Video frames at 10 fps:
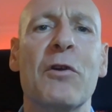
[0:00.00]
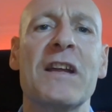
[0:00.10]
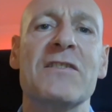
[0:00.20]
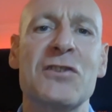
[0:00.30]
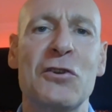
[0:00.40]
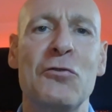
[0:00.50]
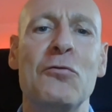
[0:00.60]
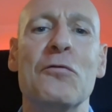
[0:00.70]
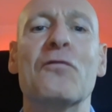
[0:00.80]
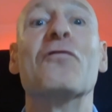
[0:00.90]
in
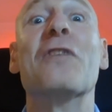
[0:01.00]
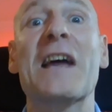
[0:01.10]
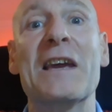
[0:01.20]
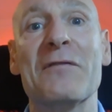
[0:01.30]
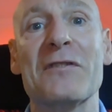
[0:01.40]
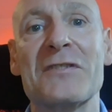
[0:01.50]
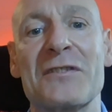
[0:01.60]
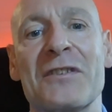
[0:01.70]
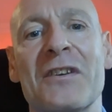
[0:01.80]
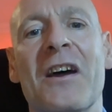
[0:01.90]
2 flavors.